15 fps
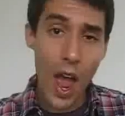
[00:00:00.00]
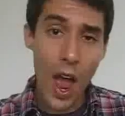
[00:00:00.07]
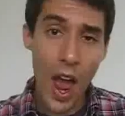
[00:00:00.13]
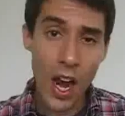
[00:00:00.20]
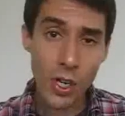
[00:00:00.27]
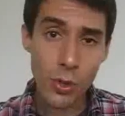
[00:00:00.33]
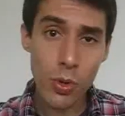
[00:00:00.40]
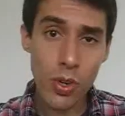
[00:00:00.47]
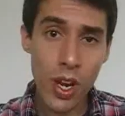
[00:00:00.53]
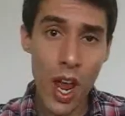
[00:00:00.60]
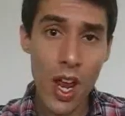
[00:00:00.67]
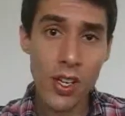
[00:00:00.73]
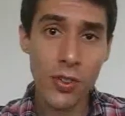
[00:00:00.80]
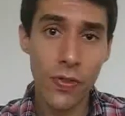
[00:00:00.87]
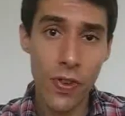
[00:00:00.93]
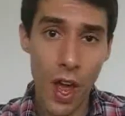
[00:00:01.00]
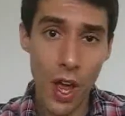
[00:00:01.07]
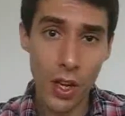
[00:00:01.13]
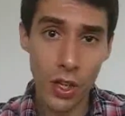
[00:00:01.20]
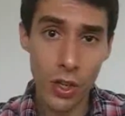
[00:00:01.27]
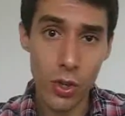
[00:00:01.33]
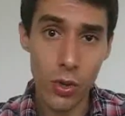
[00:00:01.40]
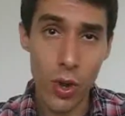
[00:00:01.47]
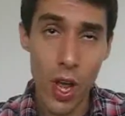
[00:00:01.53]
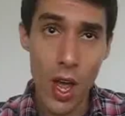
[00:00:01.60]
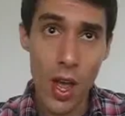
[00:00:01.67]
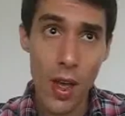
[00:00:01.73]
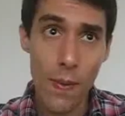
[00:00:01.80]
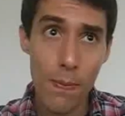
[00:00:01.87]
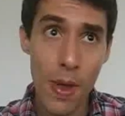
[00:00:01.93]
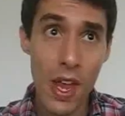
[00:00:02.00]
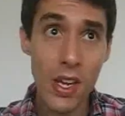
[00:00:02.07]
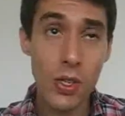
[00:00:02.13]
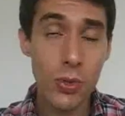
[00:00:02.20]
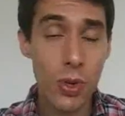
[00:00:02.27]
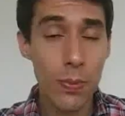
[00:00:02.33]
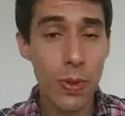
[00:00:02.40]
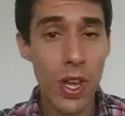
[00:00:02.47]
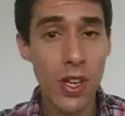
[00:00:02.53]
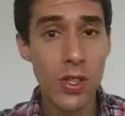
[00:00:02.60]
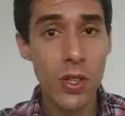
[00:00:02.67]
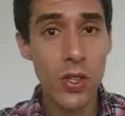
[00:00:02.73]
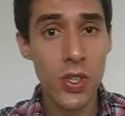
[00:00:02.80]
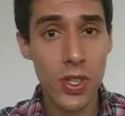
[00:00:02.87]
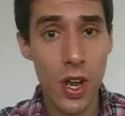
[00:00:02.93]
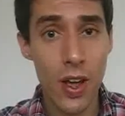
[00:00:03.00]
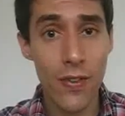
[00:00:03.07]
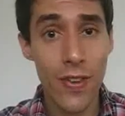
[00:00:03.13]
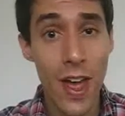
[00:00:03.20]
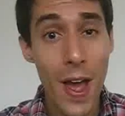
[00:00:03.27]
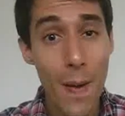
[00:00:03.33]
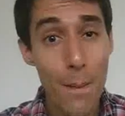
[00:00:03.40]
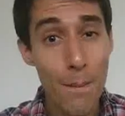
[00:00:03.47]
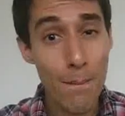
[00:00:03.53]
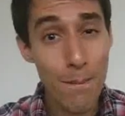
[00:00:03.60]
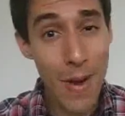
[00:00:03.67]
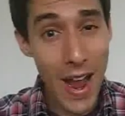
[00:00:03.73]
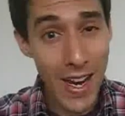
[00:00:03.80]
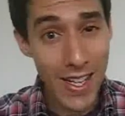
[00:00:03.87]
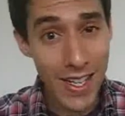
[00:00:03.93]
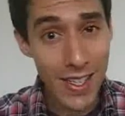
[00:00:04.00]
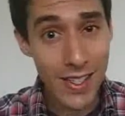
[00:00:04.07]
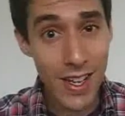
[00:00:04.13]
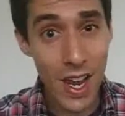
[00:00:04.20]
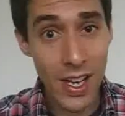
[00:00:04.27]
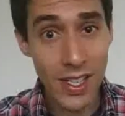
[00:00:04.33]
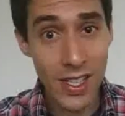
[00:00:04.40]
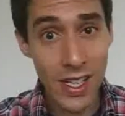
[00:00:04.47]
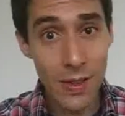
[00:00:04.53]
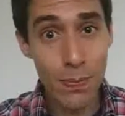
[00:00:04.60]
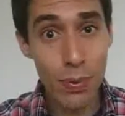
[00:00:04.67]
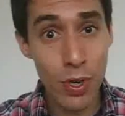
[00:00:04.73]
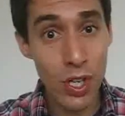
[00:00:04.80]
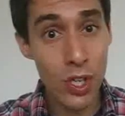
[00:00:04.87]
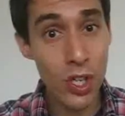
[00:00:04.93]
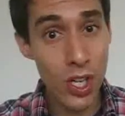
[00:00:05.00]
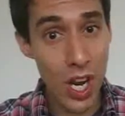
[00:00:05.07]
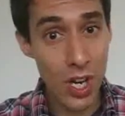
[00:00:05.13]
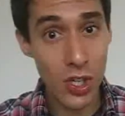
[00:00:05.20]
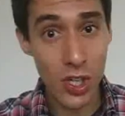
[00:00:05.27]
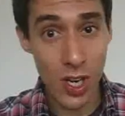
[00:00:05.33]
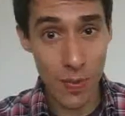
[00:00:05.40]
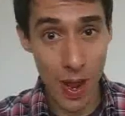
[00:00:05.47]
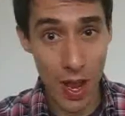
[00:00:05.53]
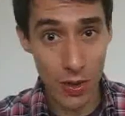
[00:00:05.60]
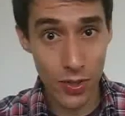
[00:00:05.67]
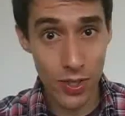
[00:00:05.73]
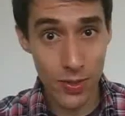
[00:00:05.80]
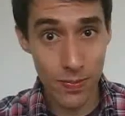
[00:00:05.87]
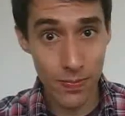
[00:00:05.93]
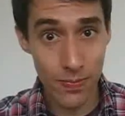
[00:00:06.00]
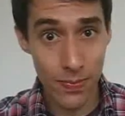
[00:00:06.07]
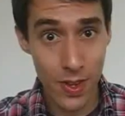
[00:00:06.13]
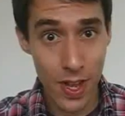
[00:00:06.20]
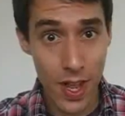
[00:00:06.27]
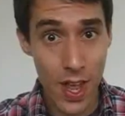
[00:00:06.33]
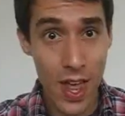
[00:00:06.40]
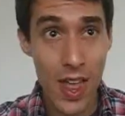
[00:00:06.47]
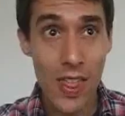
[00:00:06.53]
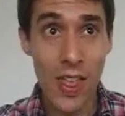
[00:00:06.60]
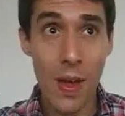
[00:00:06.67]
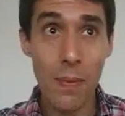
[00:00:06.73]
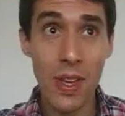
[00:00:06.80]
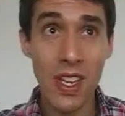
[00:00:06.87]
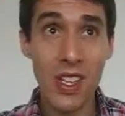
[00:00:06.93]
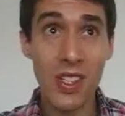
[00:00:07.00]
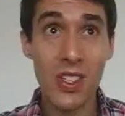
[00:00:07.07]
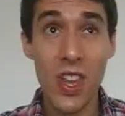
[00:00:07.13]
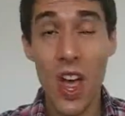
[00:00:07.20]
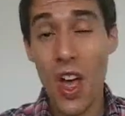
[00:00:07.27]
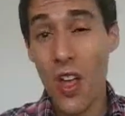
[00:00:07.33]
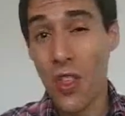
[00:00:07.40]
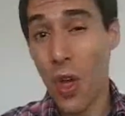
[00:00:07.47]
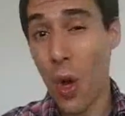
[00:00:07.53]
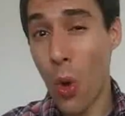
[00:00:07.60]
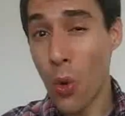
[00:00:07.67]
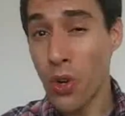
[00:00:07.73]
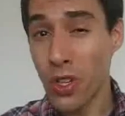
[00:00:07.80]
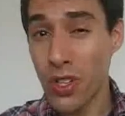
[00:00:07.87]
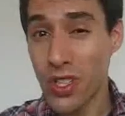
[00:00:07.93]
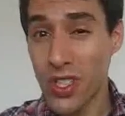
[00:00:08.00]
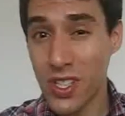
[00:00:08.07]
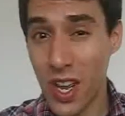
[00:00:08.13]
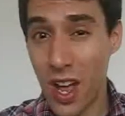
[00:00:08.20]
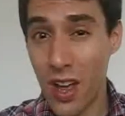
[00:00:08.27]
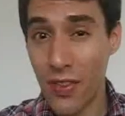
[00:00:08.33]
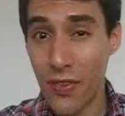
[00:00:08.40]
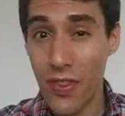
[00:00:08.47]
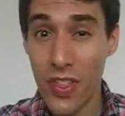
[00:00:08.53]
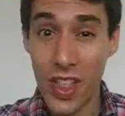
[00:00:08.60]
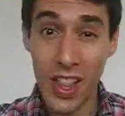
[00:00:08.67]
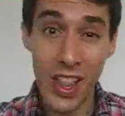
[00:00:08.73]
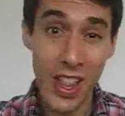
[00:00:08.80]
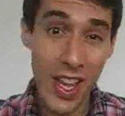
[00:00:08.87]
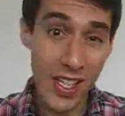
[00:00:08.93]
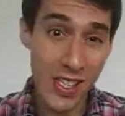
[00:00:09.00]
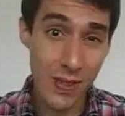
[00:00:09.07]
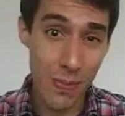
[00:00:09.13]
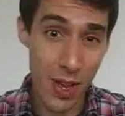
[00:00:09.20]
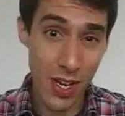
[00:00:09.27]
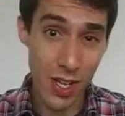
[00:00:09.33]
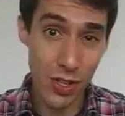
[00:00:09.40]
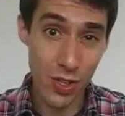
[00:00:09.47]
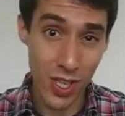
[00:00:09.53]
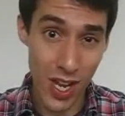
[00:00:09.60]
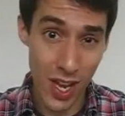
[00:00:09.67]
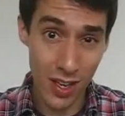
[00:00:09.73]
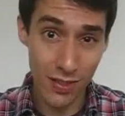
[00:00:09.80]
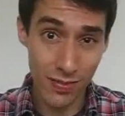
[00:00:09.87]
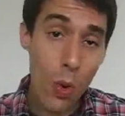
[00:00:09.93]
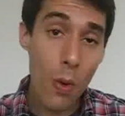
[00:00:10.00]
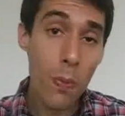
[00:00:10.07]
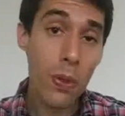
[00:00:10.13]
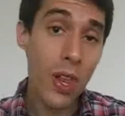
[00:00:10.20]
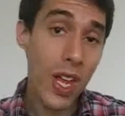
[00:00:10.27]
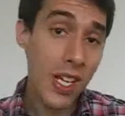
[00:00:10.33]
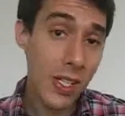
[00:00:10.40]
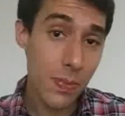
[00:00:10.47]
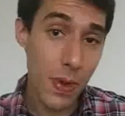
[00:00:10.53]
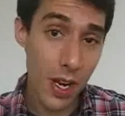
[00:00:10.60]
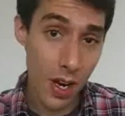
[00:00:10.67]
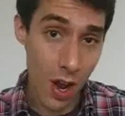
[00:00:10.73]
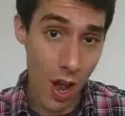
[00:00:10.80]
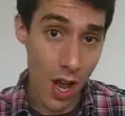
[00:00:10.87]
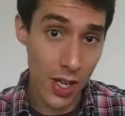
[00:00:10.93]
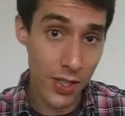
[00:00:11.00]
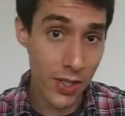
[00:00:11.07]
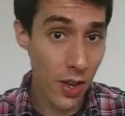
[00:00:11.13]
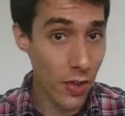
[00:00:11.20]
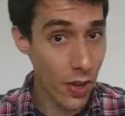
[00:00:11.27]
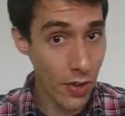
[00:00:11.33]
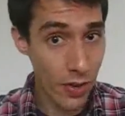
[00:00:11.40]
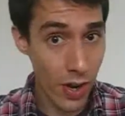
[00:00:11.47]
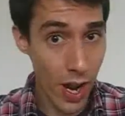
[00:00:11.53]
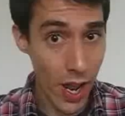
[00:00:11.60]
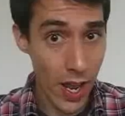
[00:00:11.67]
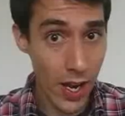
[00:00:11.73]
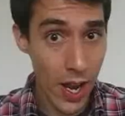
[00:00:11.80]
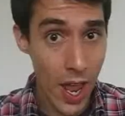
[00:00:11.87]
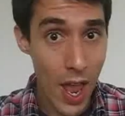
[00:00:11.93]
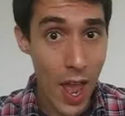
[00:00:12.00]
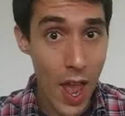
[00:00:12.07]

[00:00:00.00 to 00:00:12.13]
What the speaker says: Actual cash value pays to replace your stuff minus a depreciation amount. That means the older your stuff, the less money you get. Replacement cost, on the other hand,